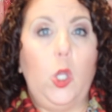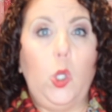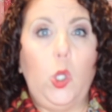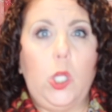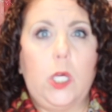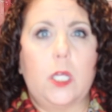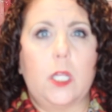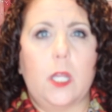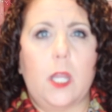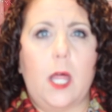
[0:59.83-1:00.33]

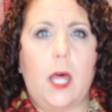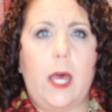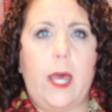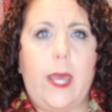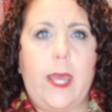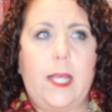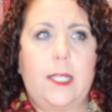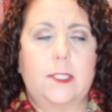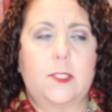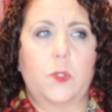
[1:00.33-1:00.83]

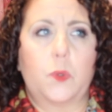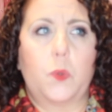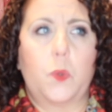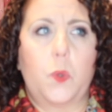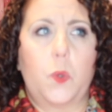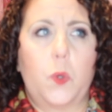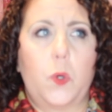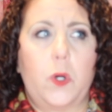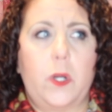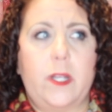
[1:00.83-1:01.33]
lookalikes
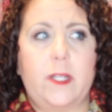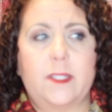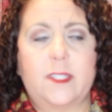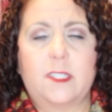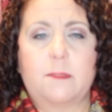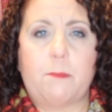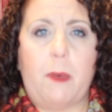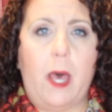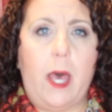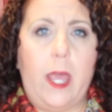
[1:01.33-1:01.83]
or
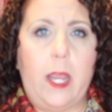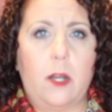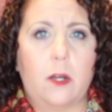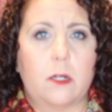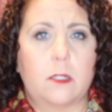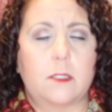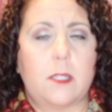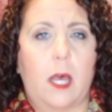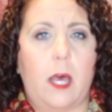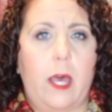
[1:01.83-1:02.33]

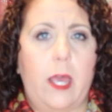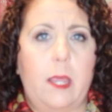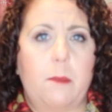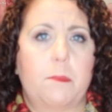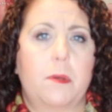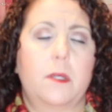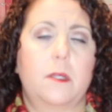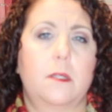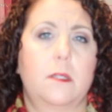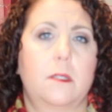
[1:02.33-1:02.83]
inspired
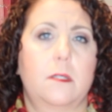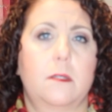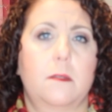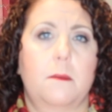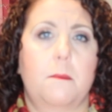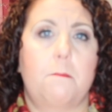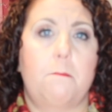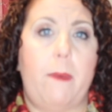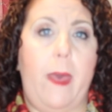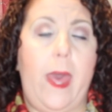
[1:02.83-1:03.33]
type
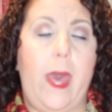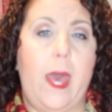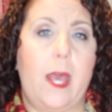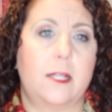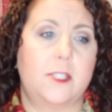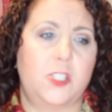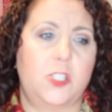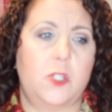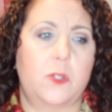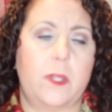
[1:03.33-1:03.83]

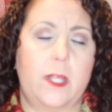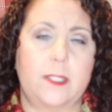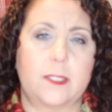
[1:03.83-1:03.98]
bags. You know,